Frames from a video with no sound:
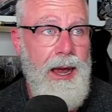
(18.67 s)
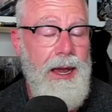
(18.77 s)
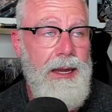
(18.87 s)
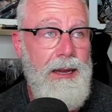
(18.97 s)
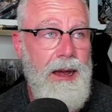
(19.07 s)

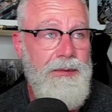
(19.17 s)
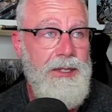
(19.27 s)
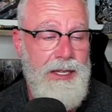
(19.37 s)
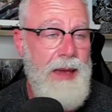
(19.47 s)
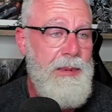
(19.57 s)
I
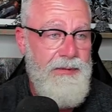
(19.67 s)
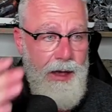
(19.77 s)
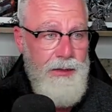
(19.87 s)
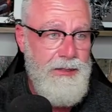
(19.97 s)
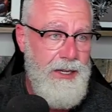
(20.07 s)
obviously happy
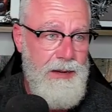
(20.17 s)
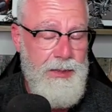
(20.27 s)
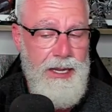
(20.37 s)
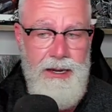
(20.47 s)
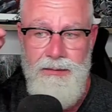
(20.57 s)
Father's Day,
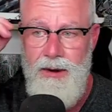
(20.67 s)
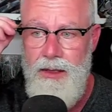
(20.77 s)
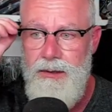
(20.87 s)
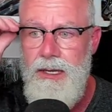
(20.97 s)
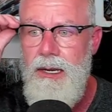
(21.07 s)
belated
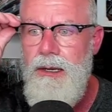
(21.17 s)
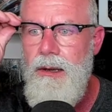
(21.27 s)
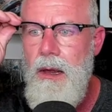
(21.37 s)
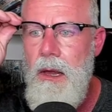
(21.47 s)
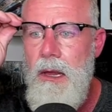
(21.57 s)
Father's Day
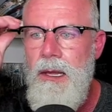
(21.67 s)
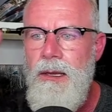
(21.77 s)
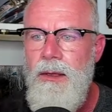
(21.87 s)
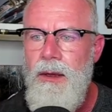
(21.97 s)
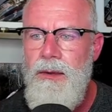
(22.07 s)
to
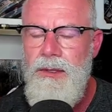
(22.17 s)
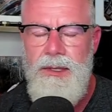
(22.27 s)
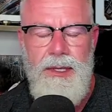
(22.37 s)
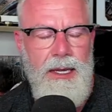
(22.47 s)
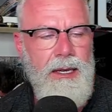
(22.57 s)
to
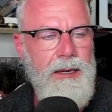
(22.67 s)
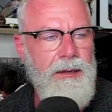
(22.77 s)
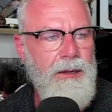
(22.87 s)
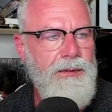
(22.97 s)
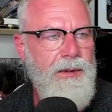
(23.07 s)
those uh,
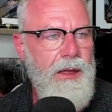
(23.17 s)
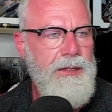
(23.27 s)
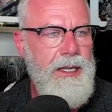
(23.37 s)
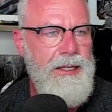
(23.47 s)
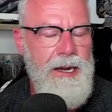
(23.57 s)
those
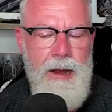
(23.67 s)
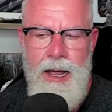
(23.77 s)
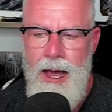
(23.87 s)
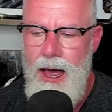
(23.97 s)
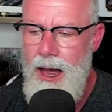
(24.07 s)
fathers out there.
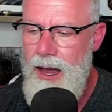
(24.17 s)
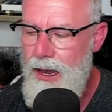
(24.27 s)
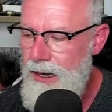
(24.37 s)
I